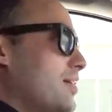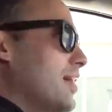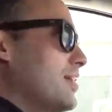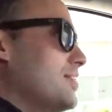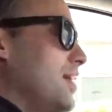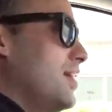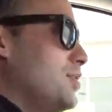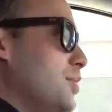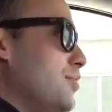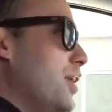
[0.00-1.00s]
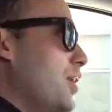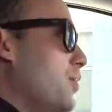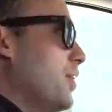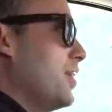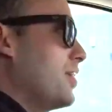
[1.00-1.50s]
Like I said, it's been very
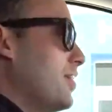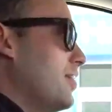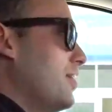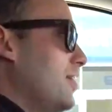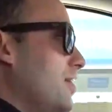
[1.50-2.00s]
quick, and